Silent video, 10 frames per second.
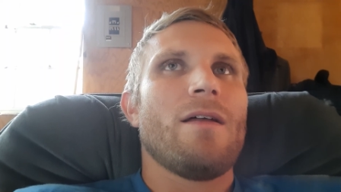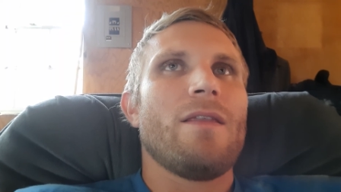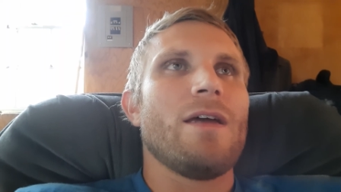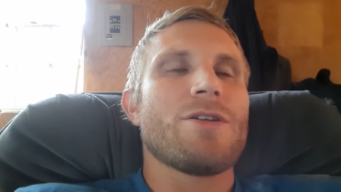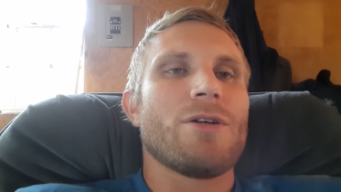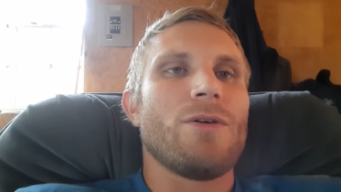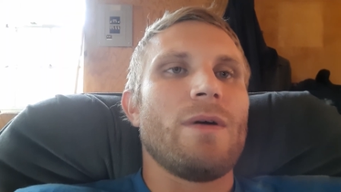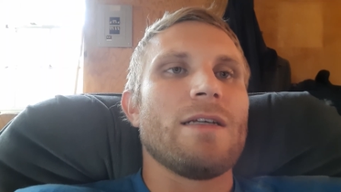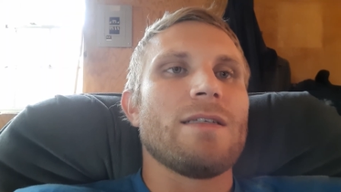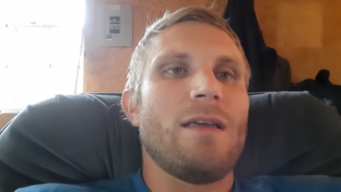The issue
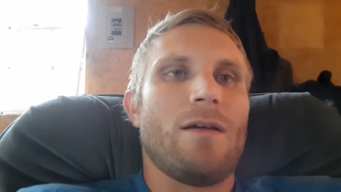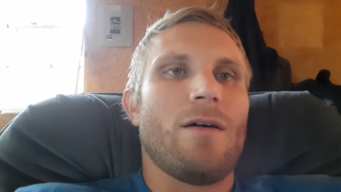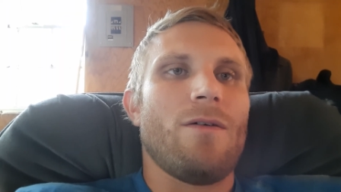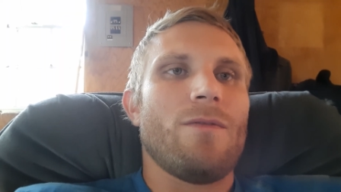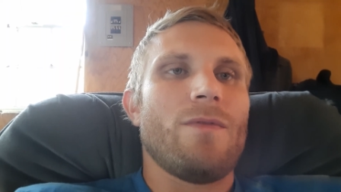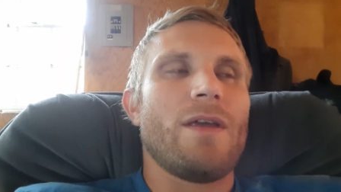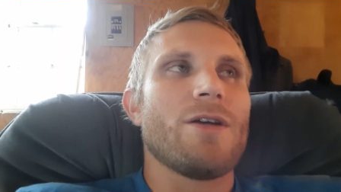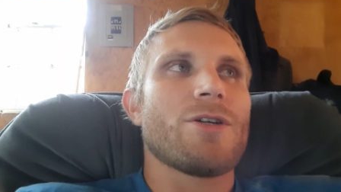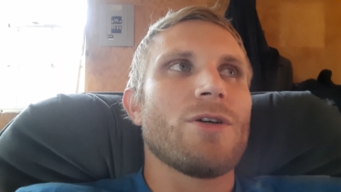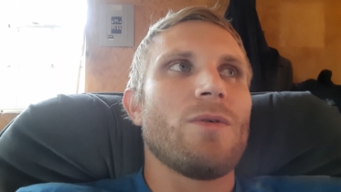is ego. The
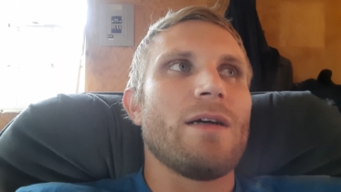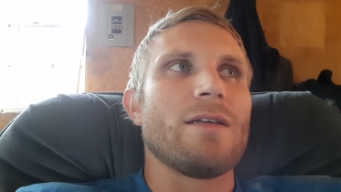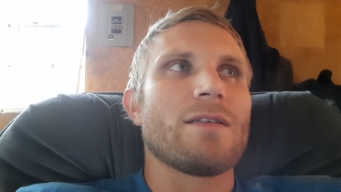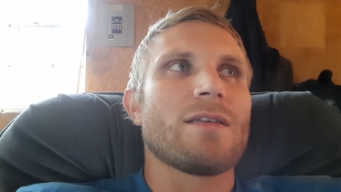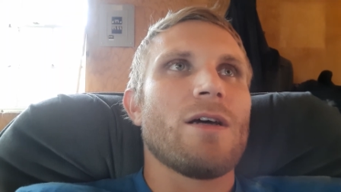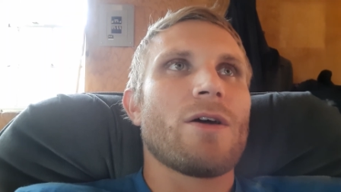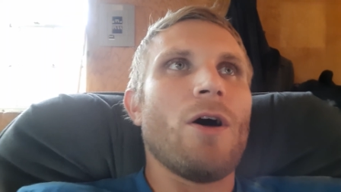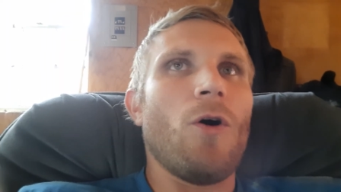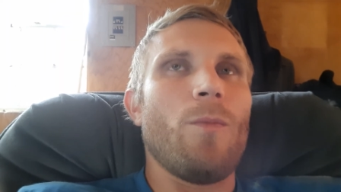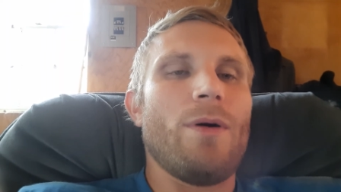issue is
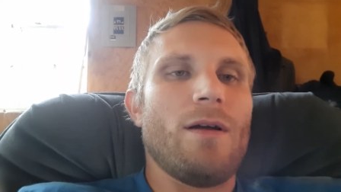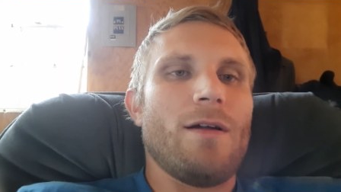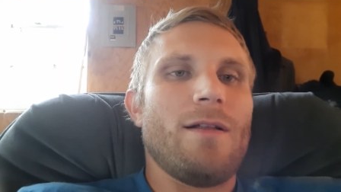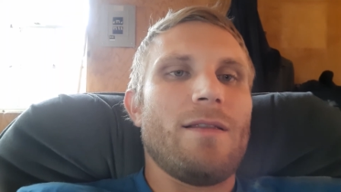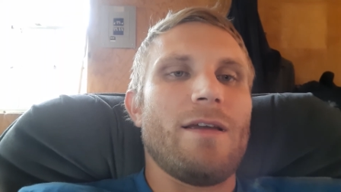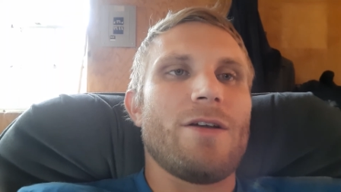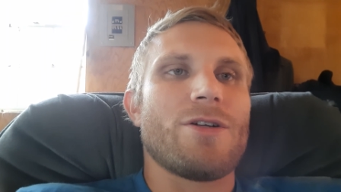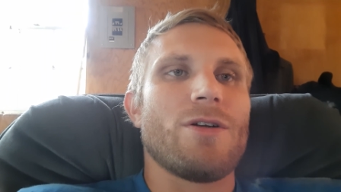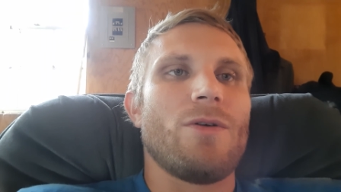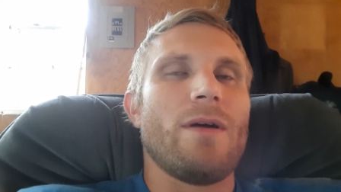cope. The
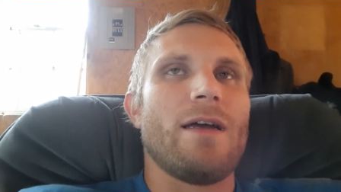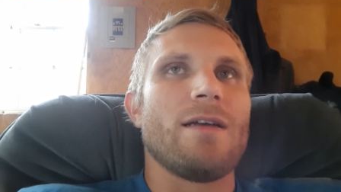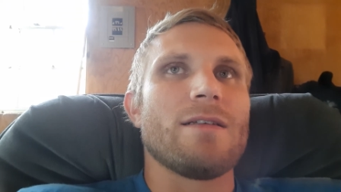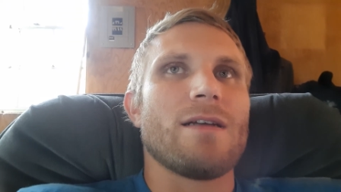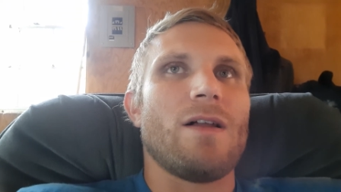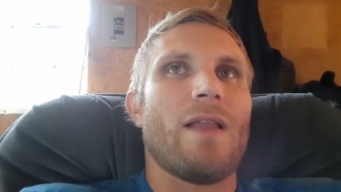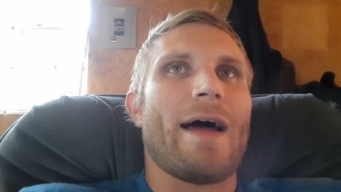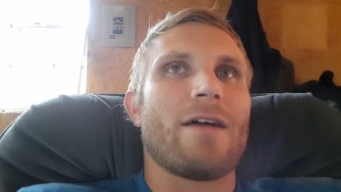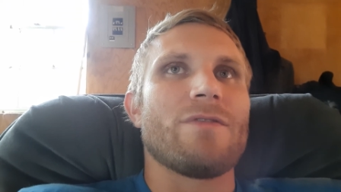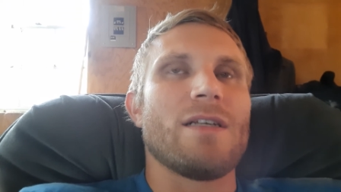issue is a
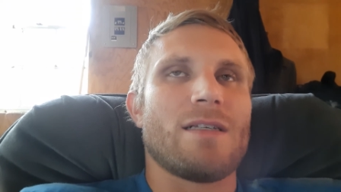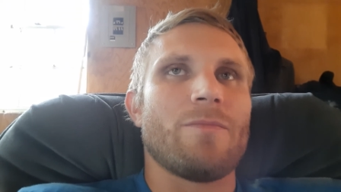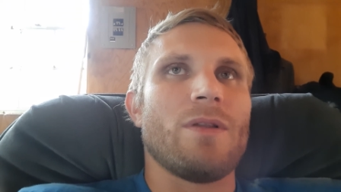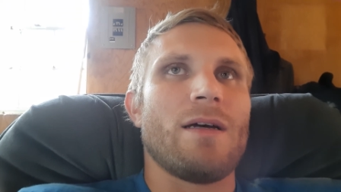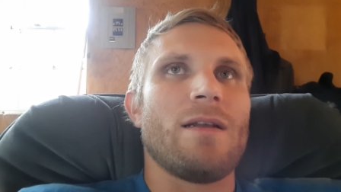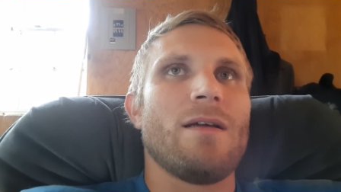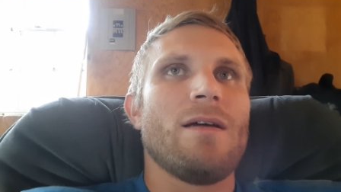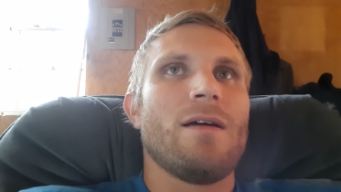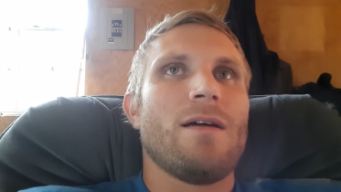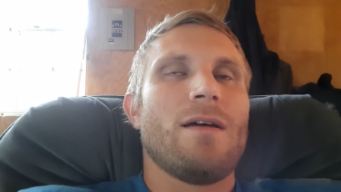lack of discipline.
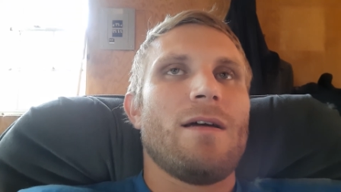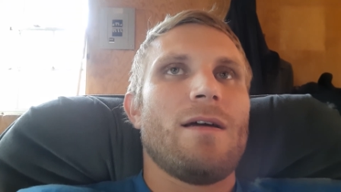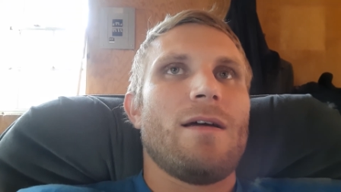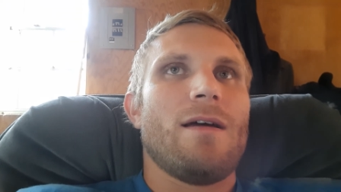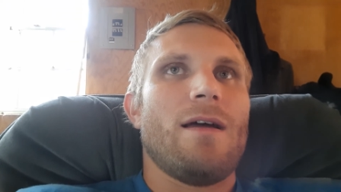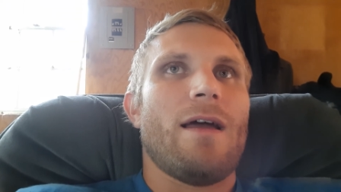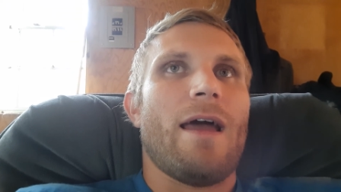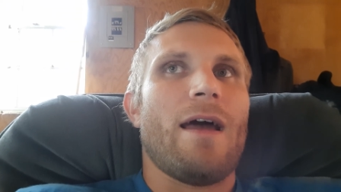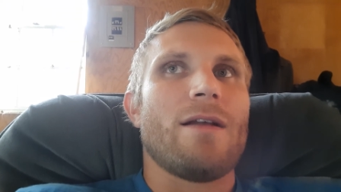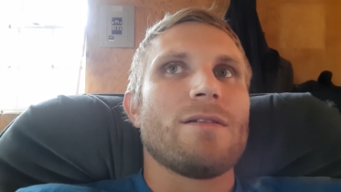
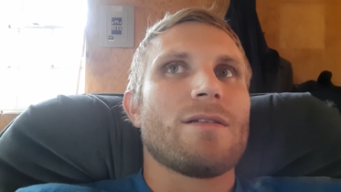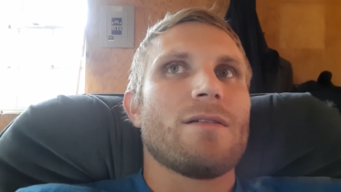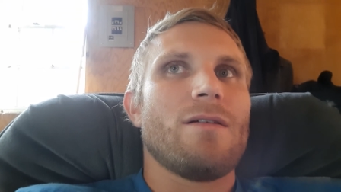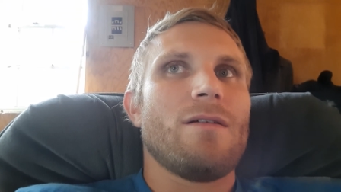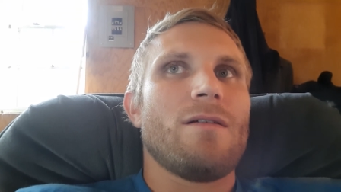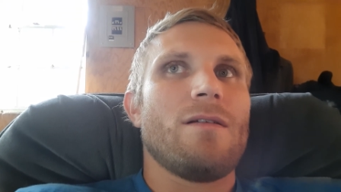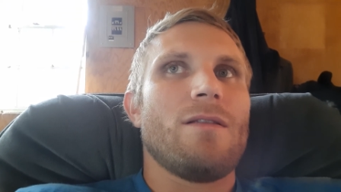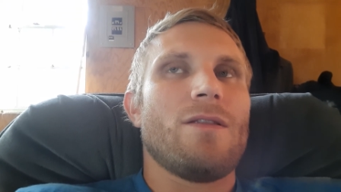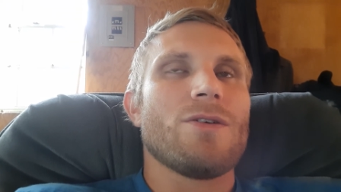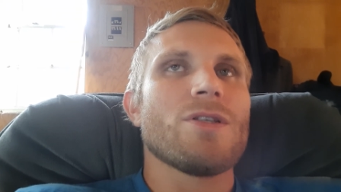And
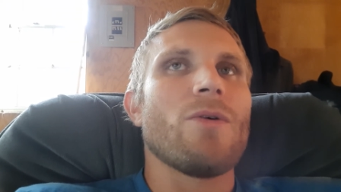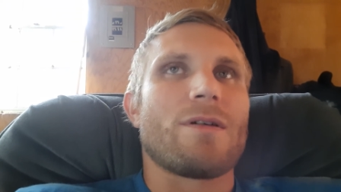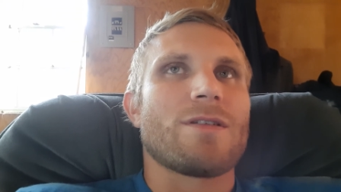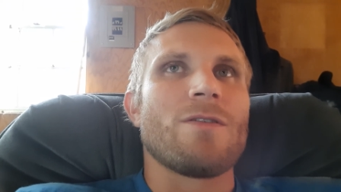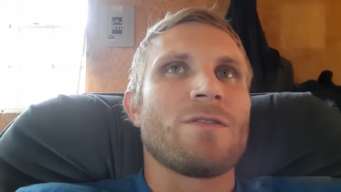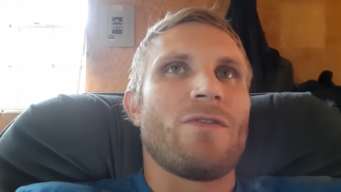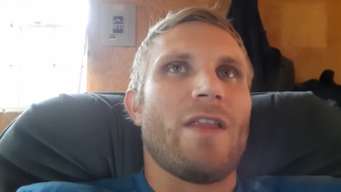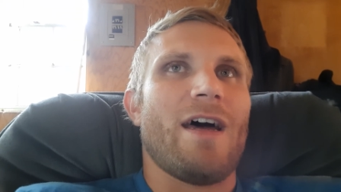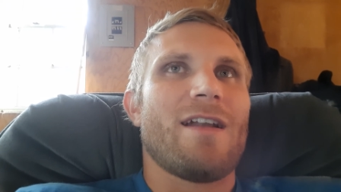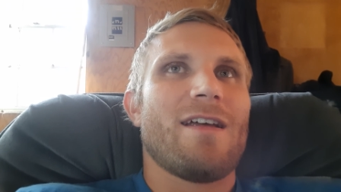there's no excuse for
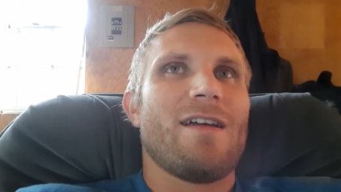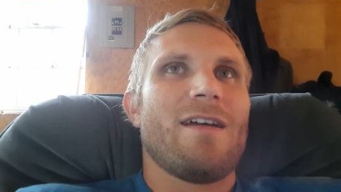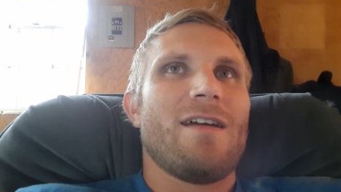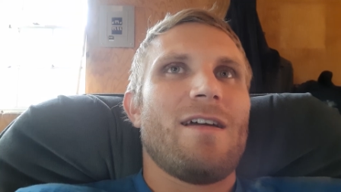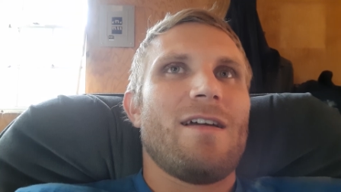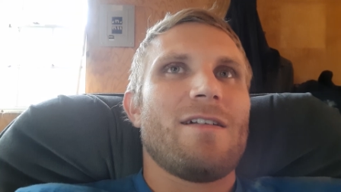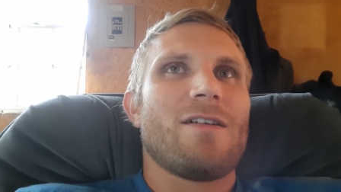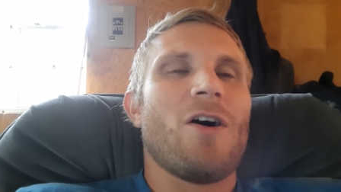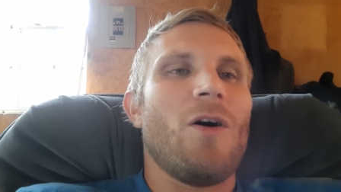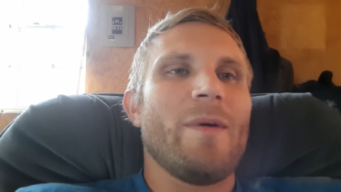that.
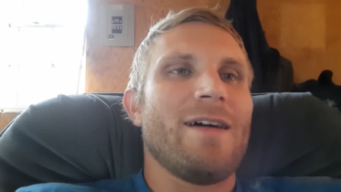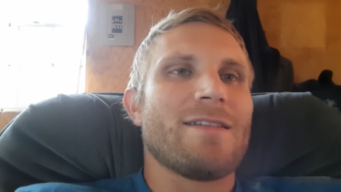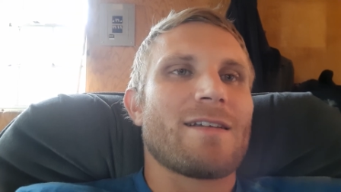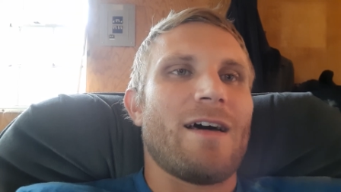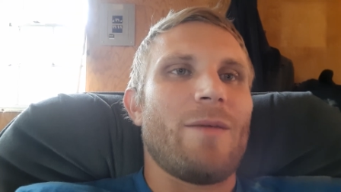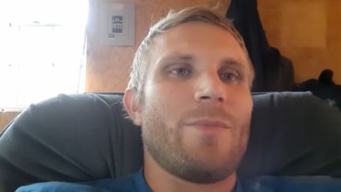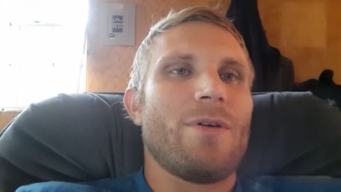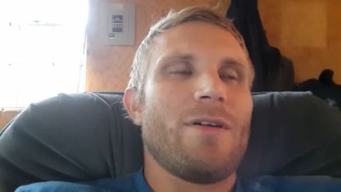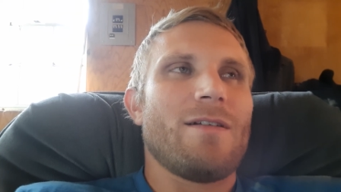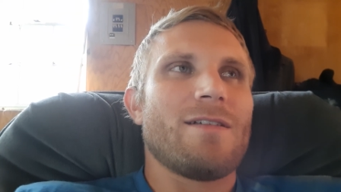Call me on Skype.
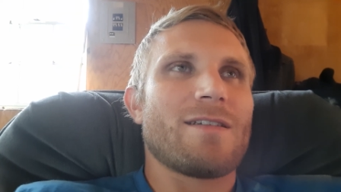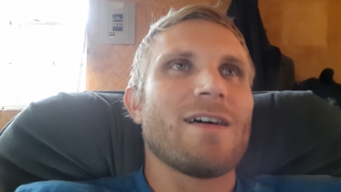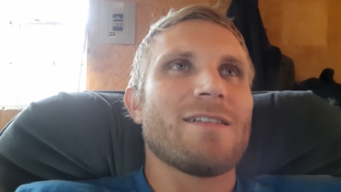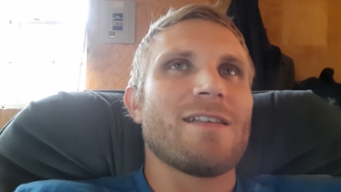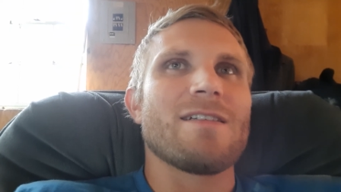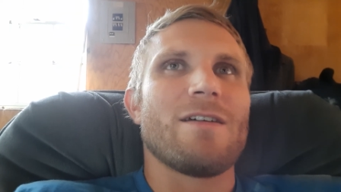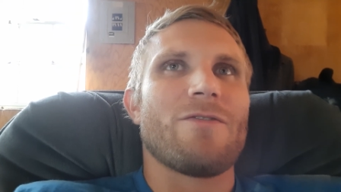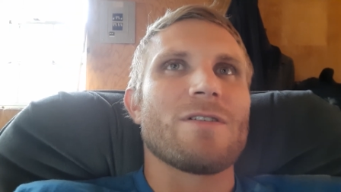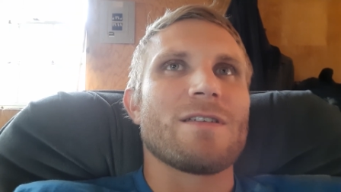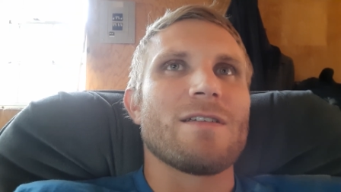Discuss these
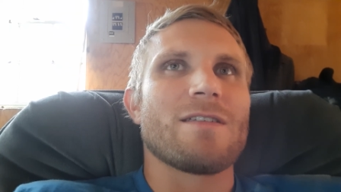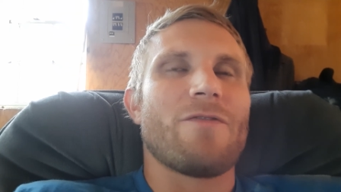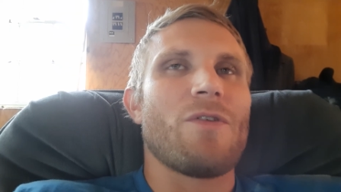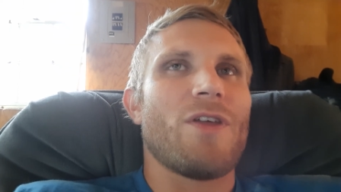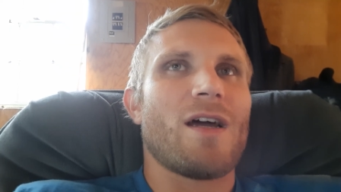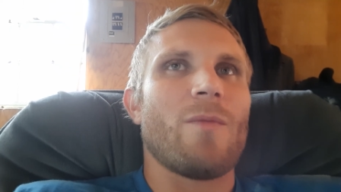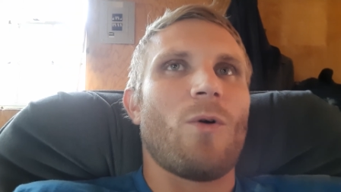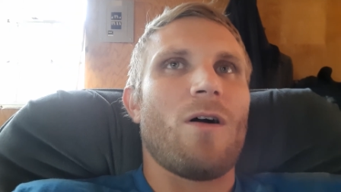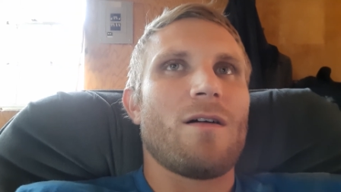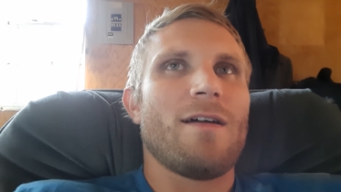differences. If you think I'm
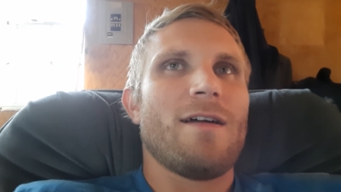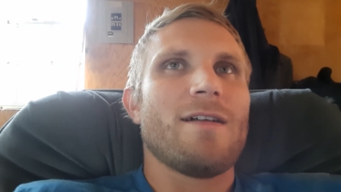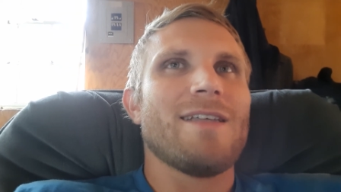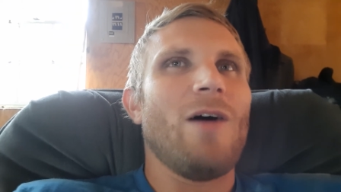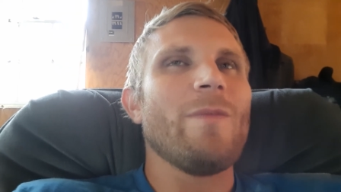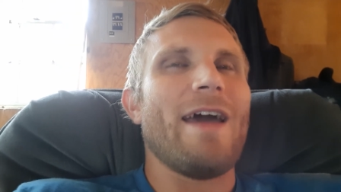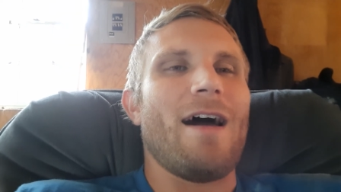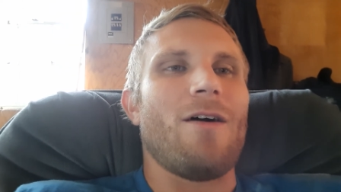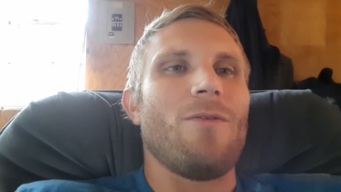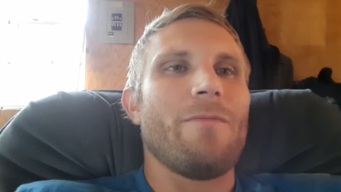wrong, tell me
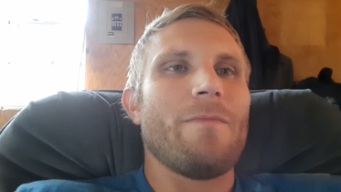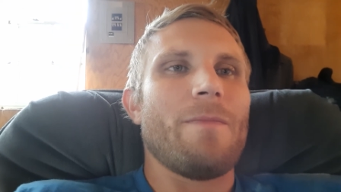how.